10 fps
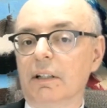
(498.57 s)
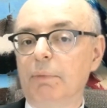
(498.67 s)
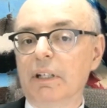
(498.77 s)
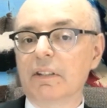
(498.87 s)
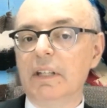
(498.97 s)

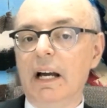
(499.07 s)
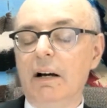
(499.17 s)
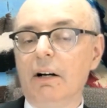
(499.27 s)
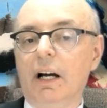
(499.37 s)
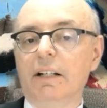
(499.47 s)
because
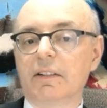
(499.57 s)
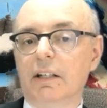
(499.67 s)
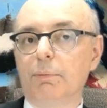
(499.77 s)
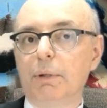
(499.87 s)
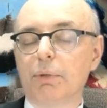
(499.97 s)
now I say
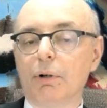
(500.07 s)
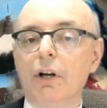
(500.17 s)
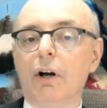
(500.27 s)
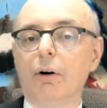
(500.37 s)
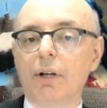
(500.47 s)
to people,
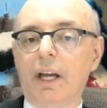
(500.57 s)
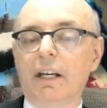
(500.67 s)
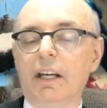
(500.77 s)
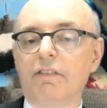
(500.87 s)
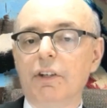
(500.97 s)

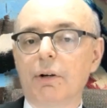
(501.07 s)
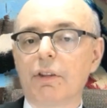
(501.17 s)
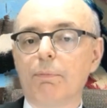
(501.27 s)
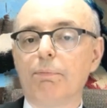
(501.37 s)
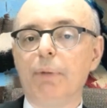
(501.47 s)
okay, if you're
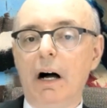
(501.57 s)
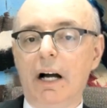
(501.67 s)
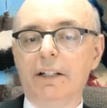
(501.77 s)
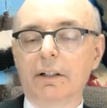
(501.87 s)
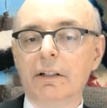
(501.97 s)
the
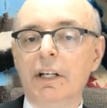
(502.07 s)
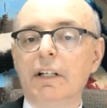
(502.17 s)
buyer,